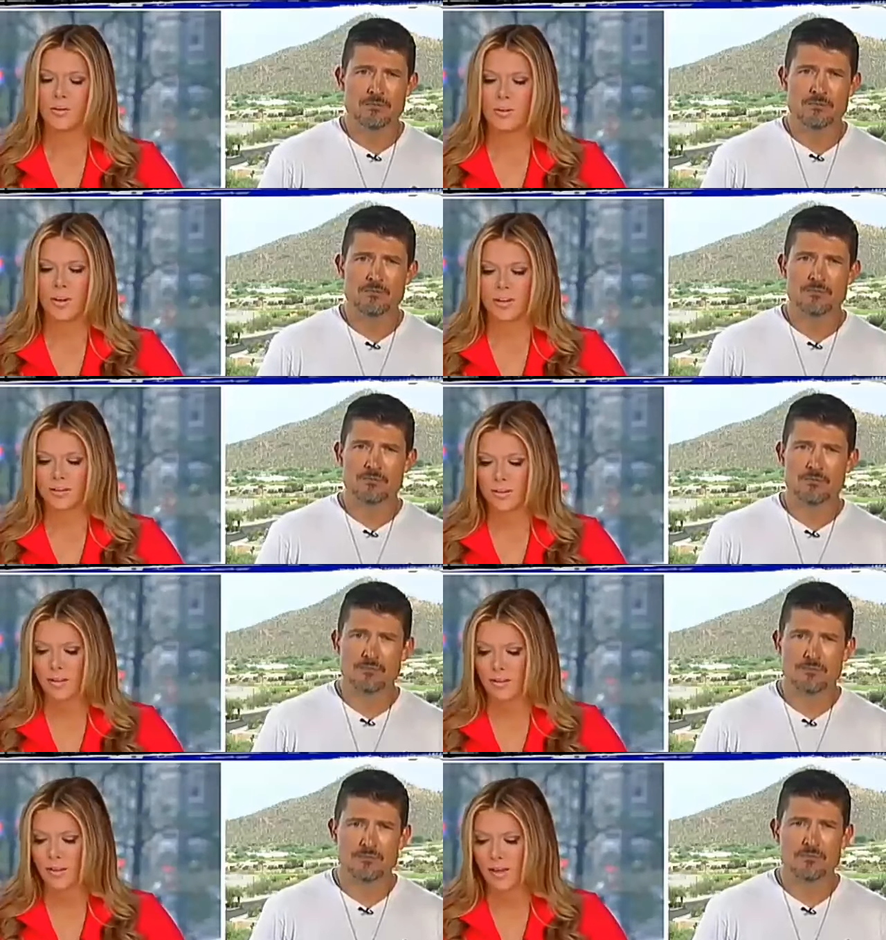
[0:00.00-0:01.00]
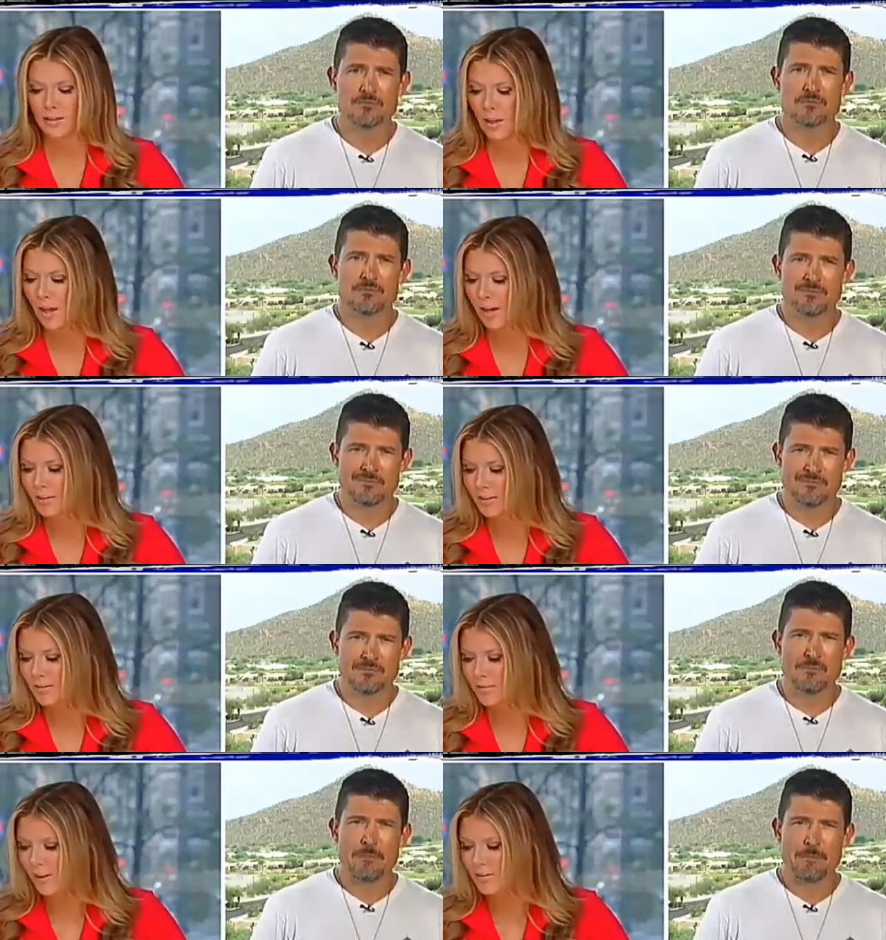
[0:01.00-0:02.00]
Speaker 1: no, you got a lot of
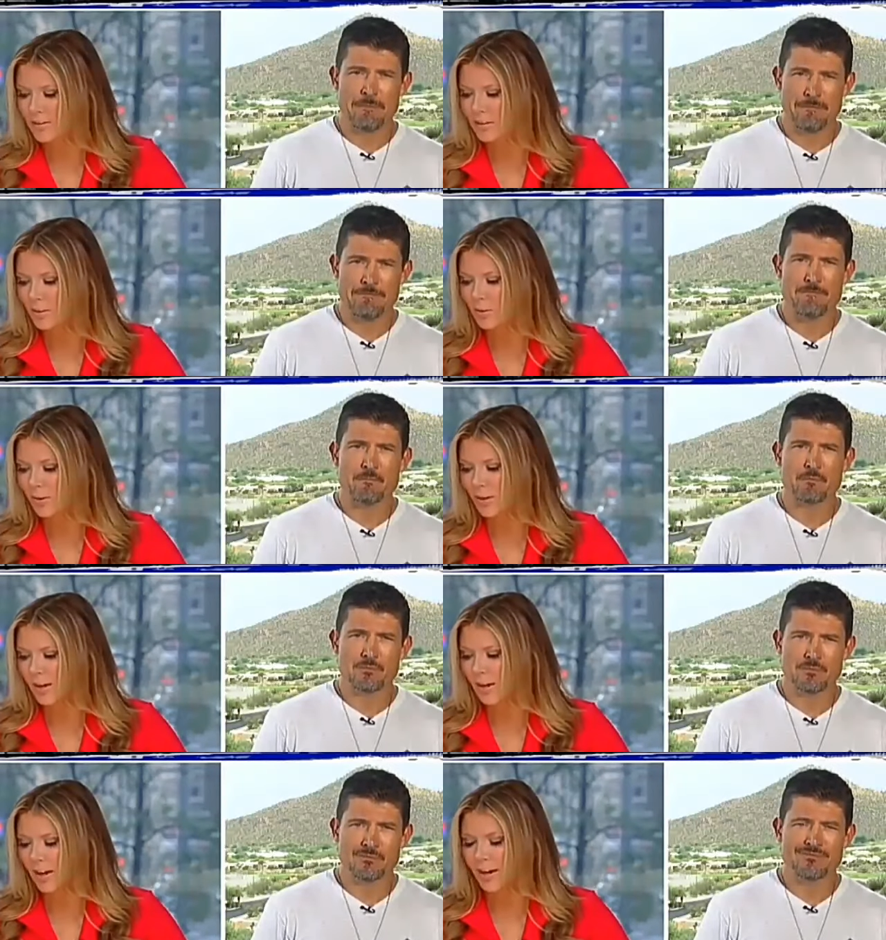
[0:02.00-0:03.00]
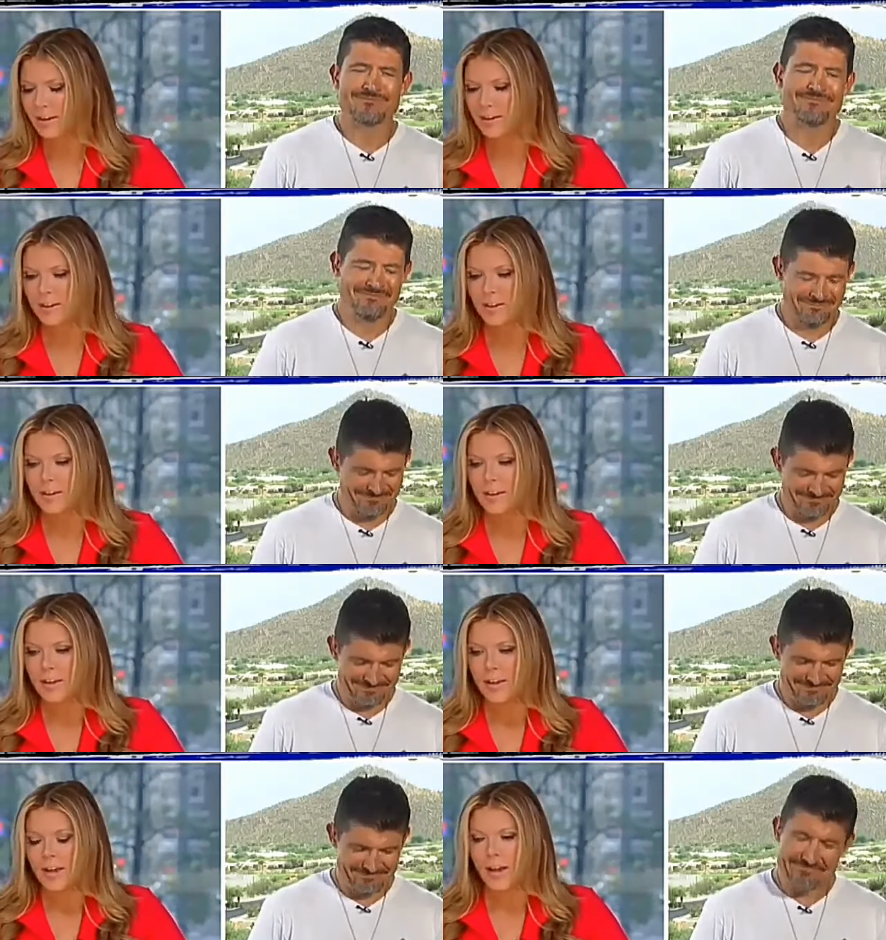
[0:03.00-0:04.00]
lies fed to you, and I, I,
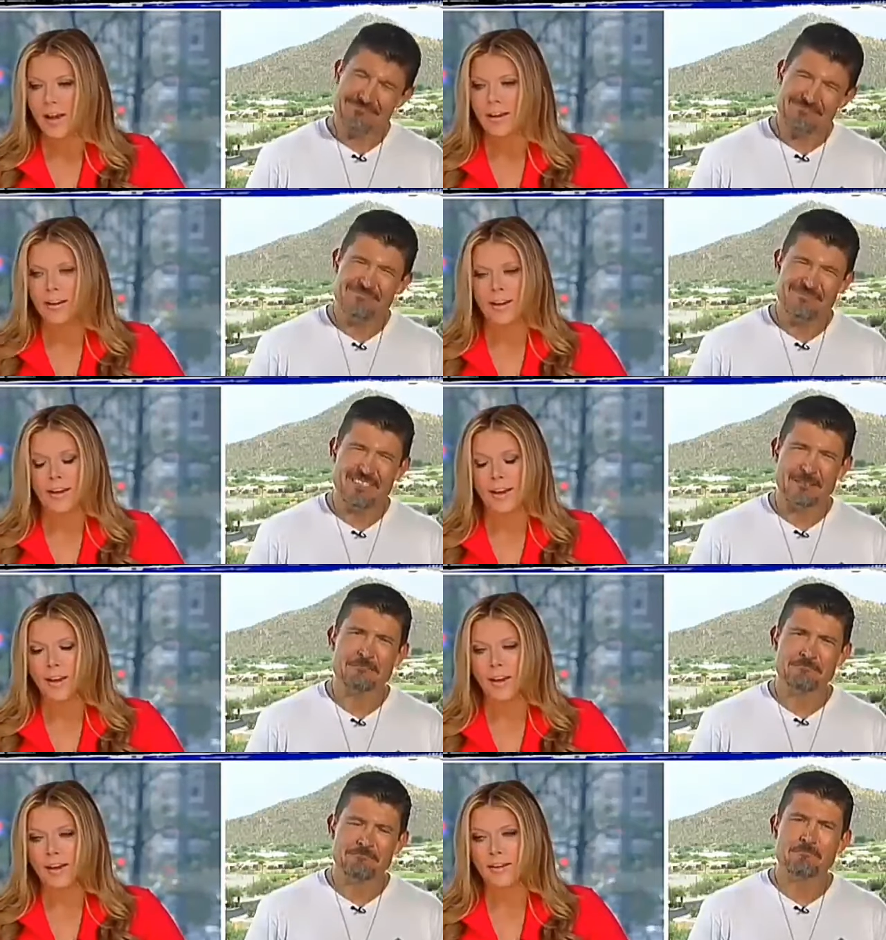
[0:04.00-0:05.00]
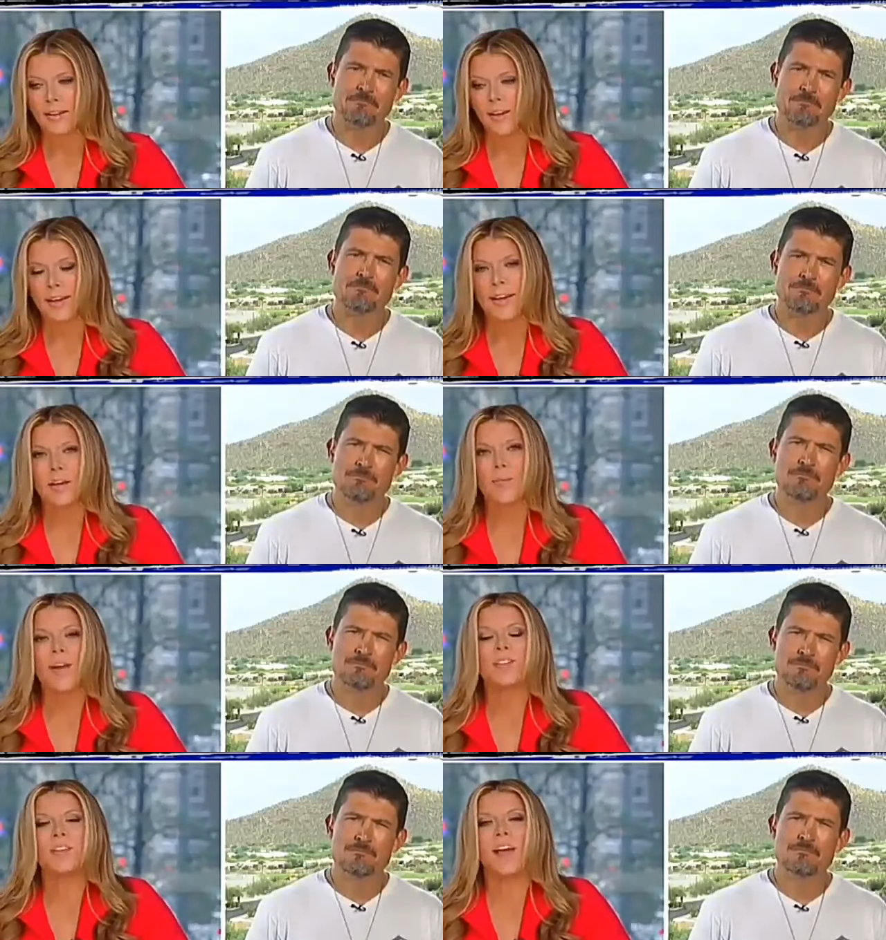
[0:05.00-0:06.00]
I, I, I, I can't
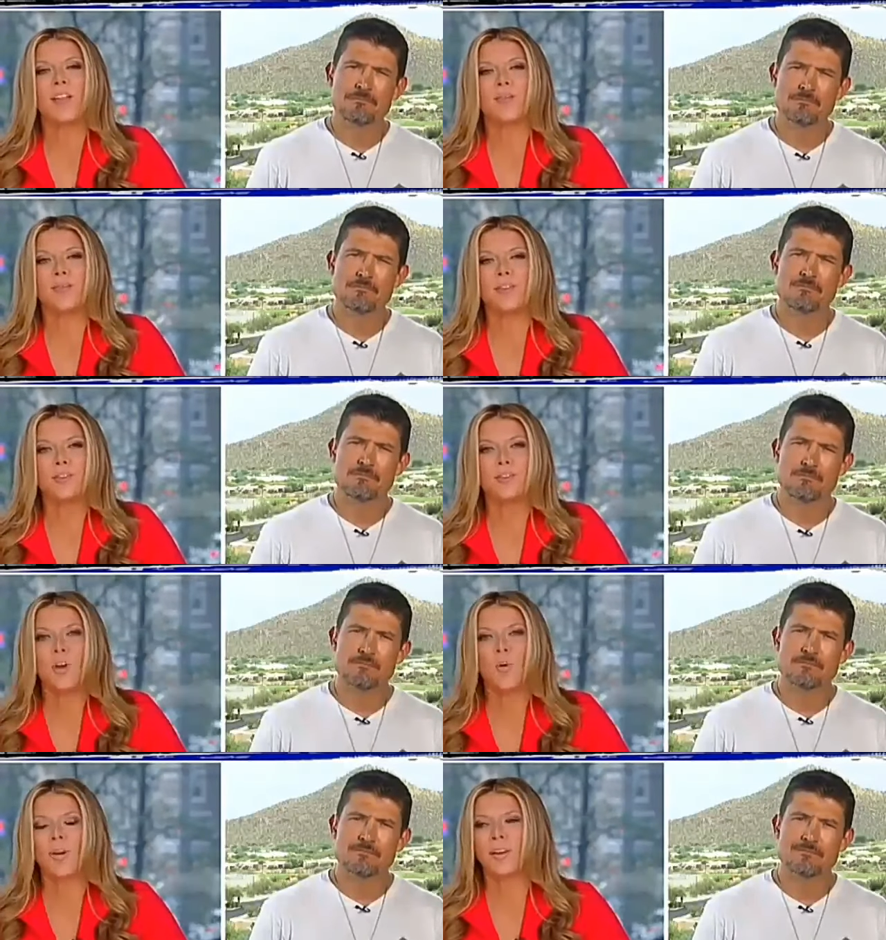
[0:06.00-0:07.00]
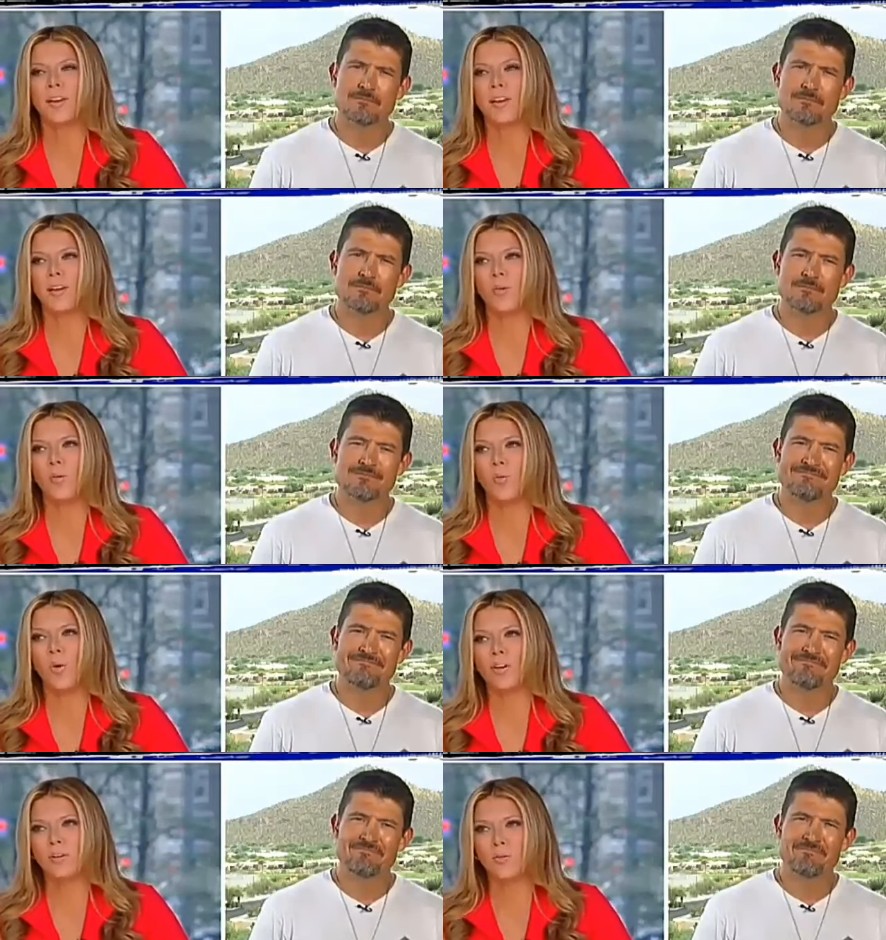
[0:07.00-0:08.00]
imagine how that feels knowing
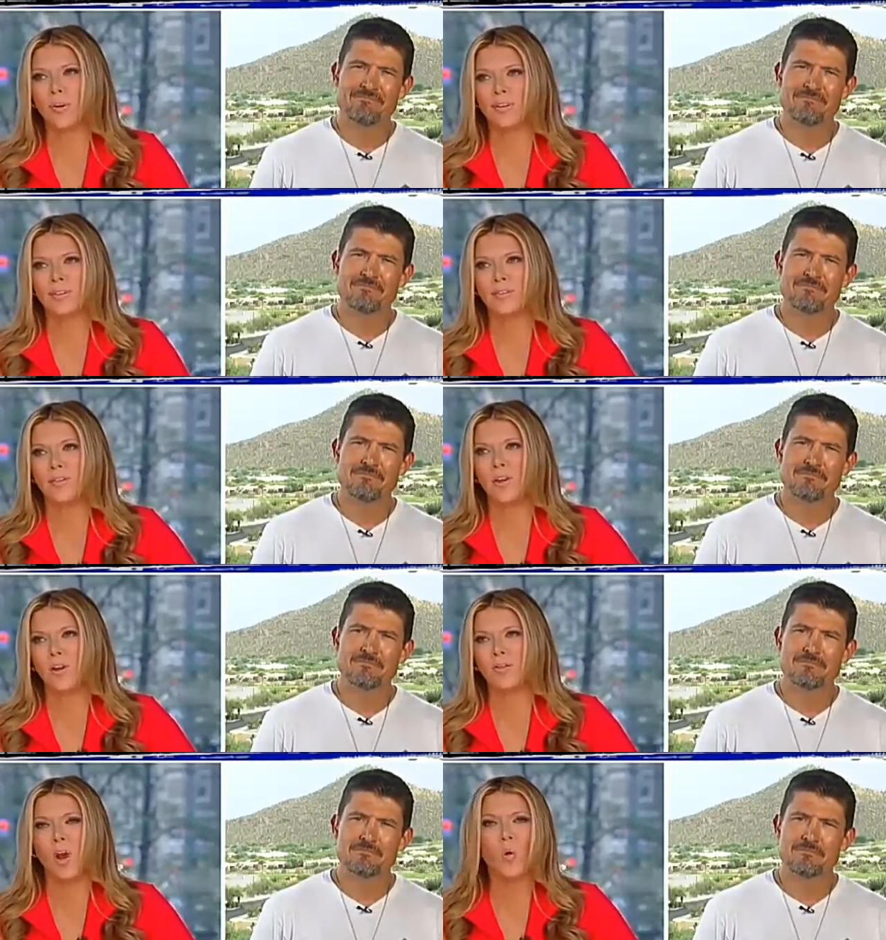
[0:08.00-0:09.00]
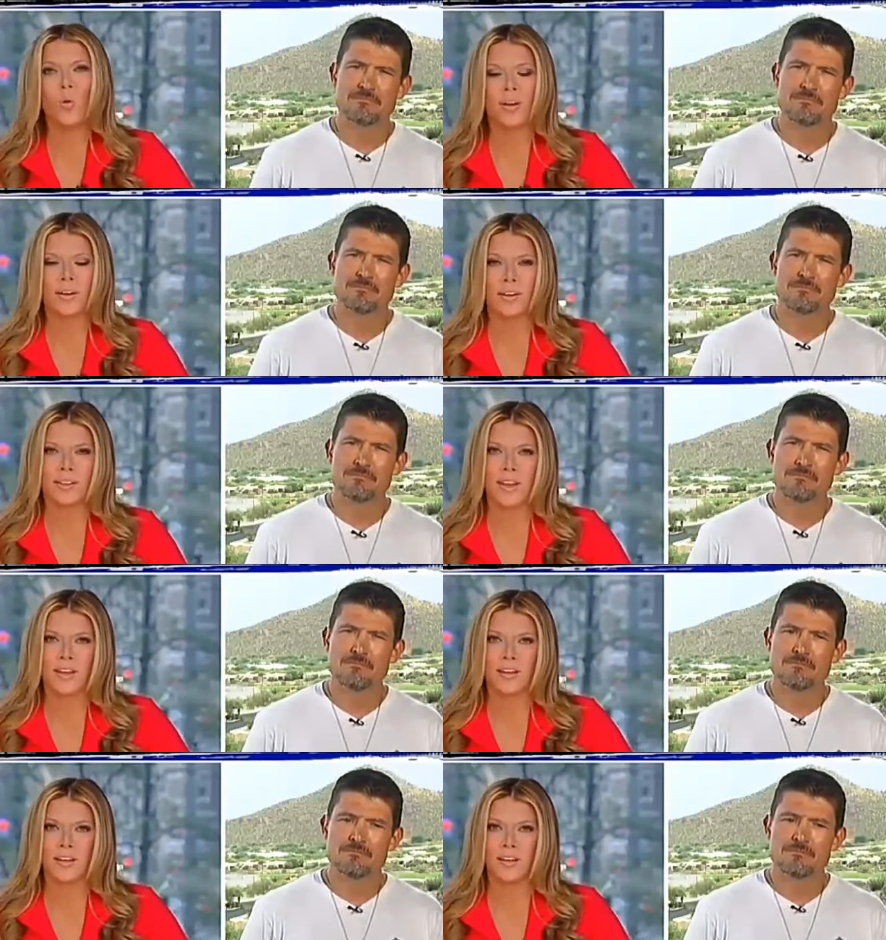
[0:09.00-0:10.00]
what you risked, knowing
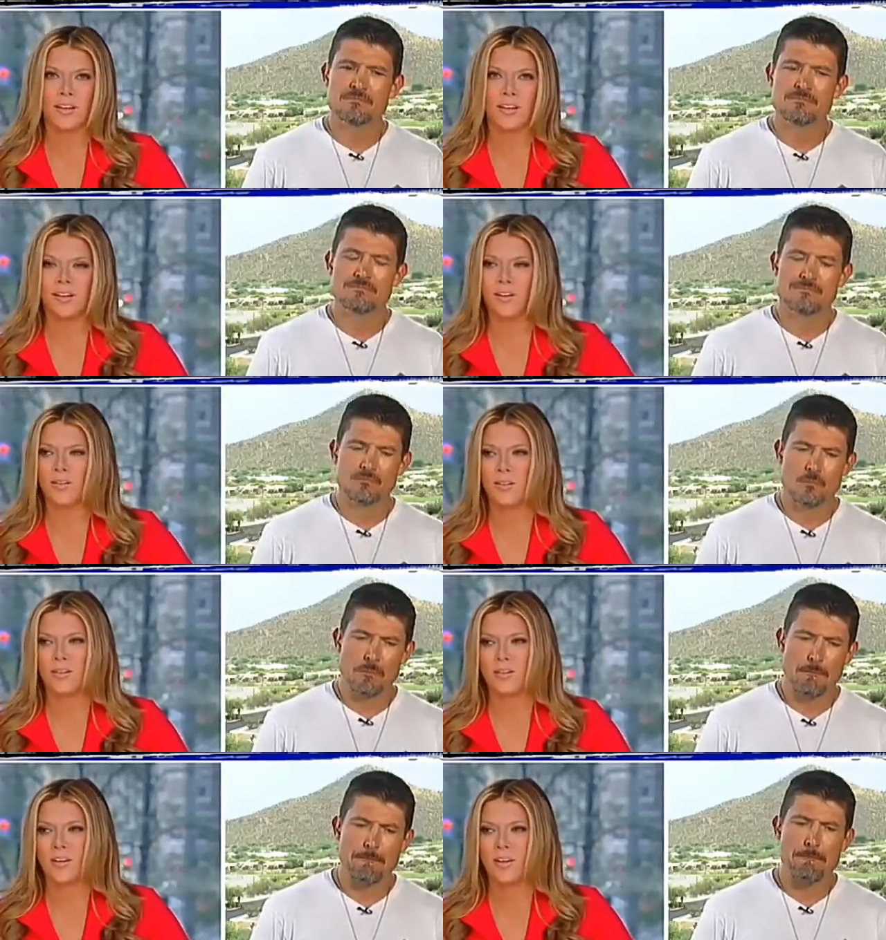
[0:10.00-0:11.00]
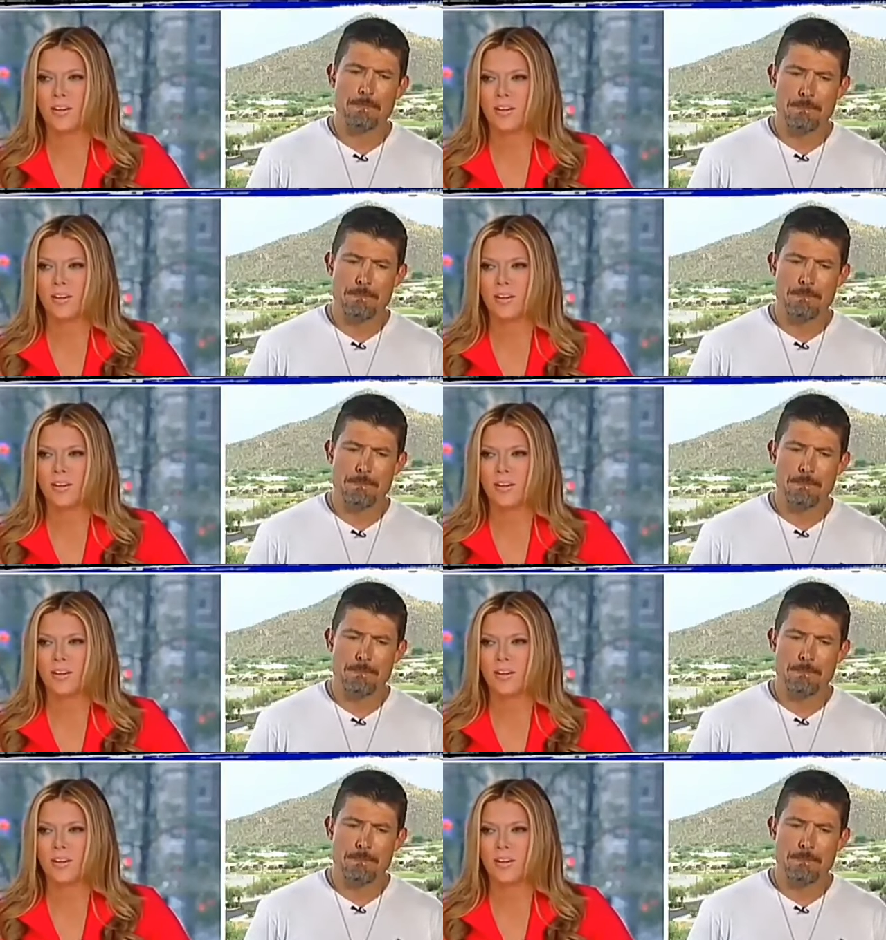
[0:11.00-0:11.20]
that you know,